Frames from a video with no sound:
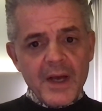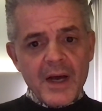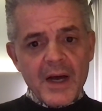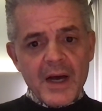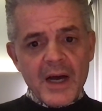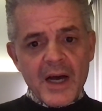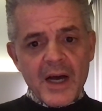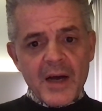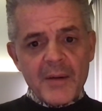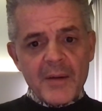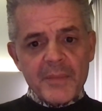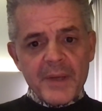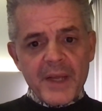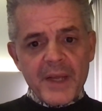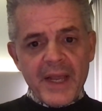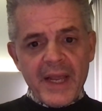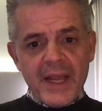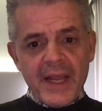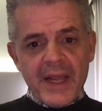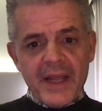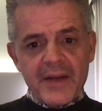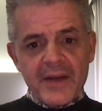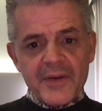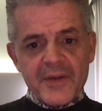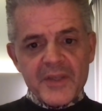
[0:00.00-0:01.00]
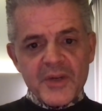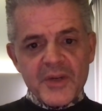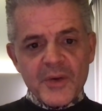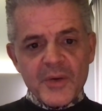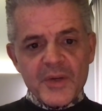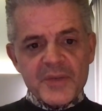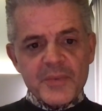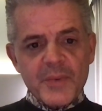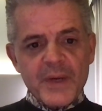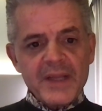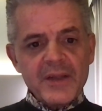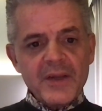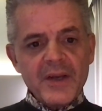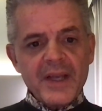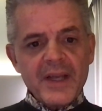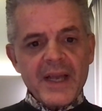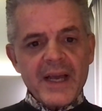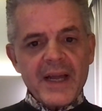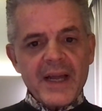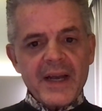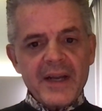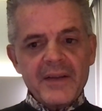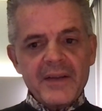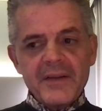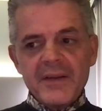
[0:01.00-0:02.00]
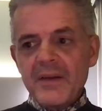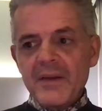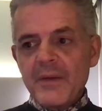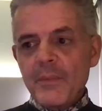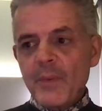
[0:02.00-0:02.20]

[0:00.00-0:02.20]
Um, and so as we look at it,